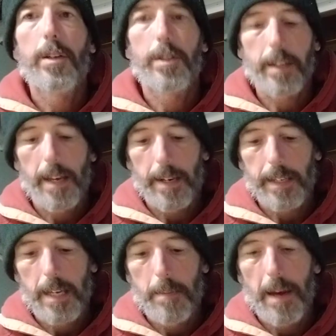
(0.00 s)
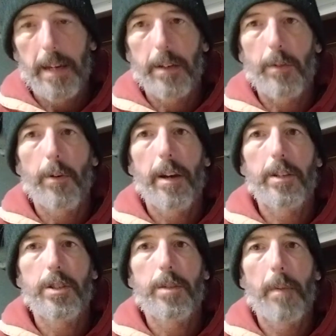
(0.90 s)
I just kind of keep my hand
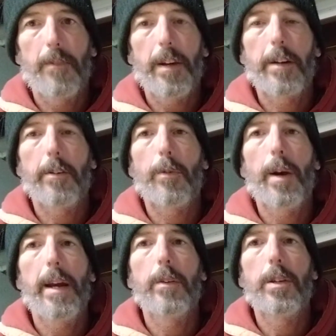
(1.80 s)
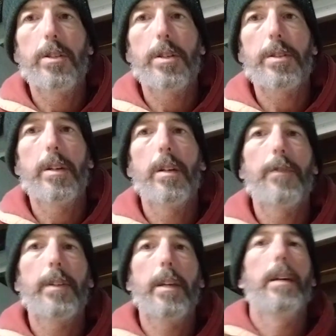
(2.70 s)
around, my finger around it just
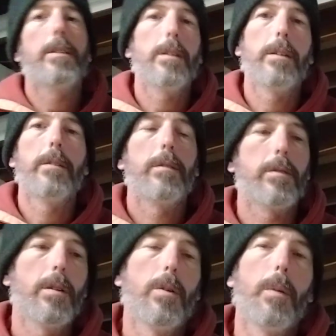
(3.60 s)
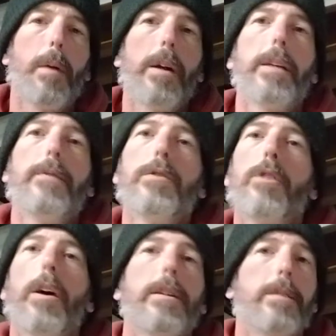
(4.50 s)
enough to catch it. So I'm not even
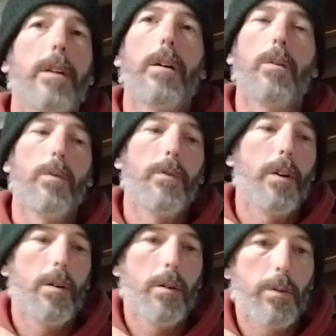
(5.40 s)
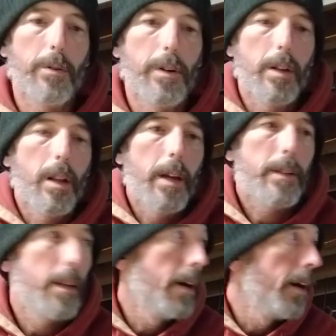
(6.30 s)
trying, it's not going to fall or nothing
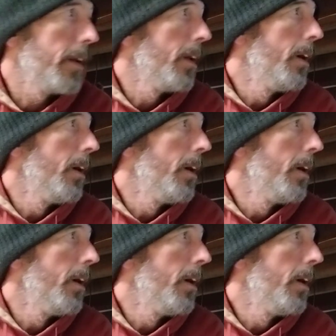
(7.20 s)
like that.